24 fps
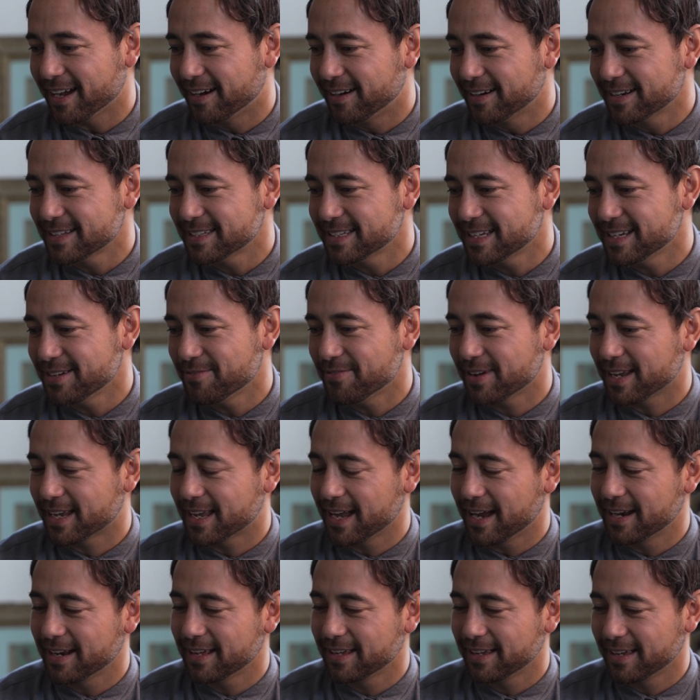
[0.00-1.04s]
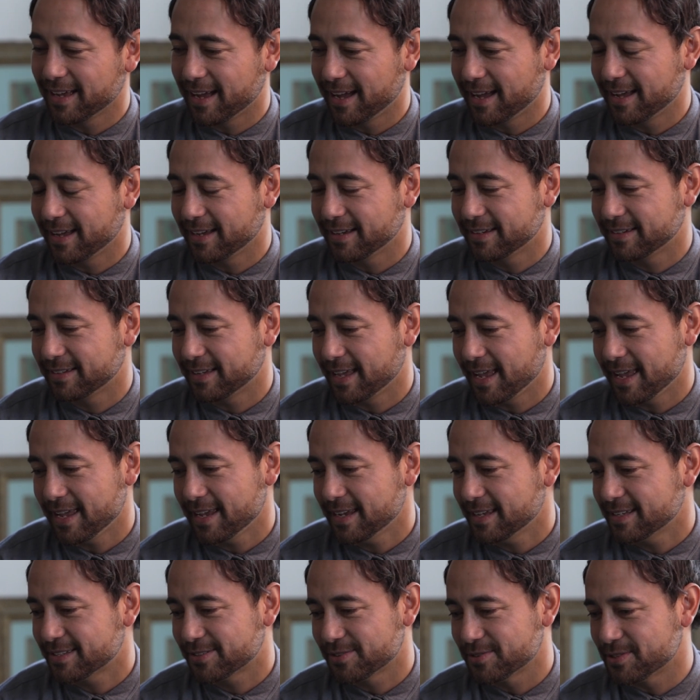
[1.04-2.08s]
honestly, kind of
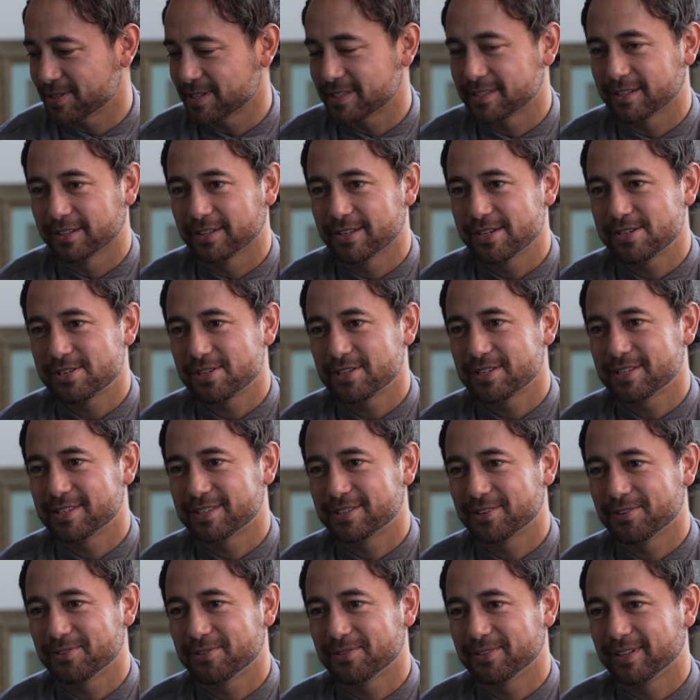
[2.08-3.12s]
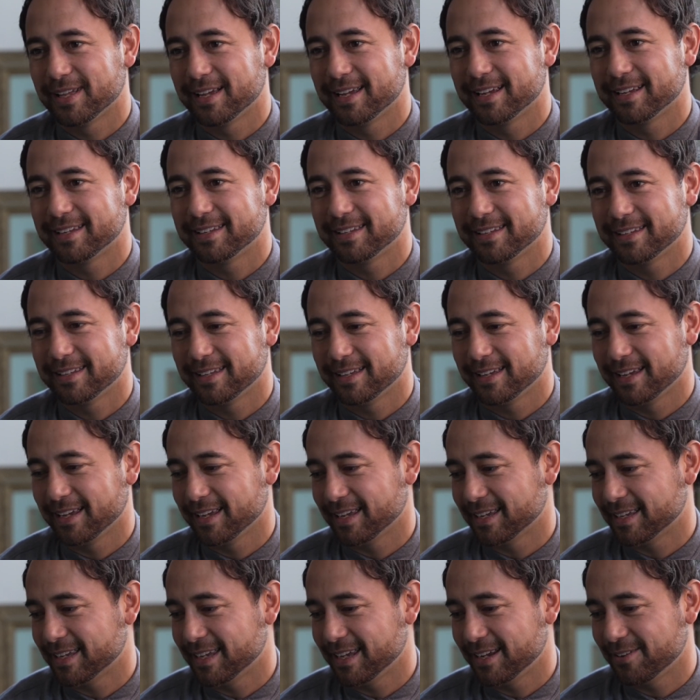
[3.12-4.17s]
eggs are just delicious. So like, so
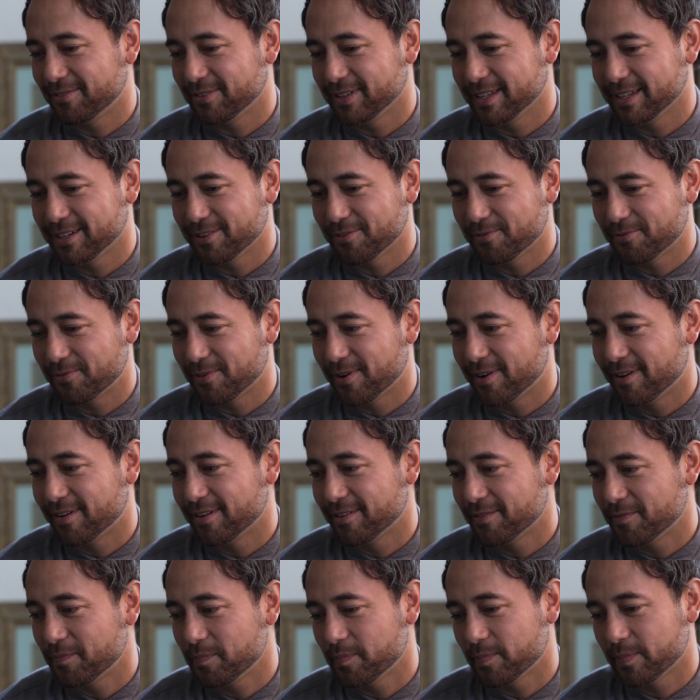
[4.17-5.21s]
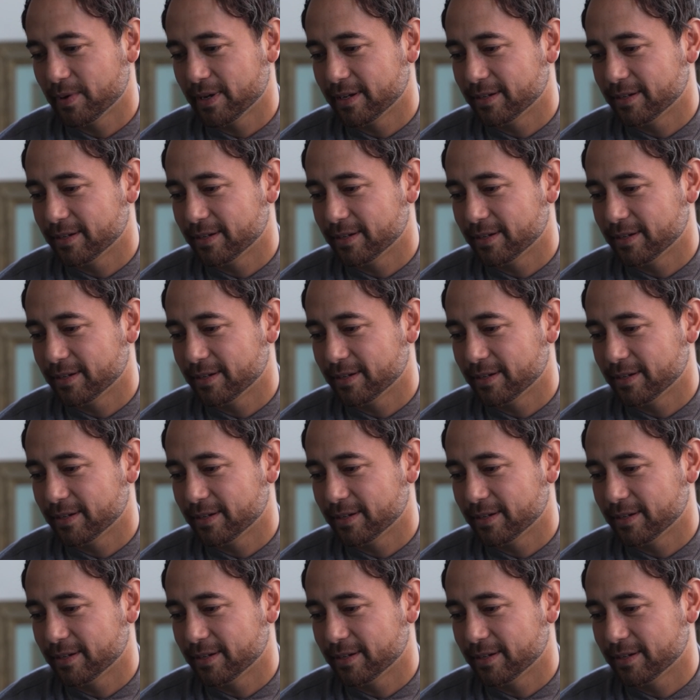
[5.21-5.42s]
I can't really go wrong. But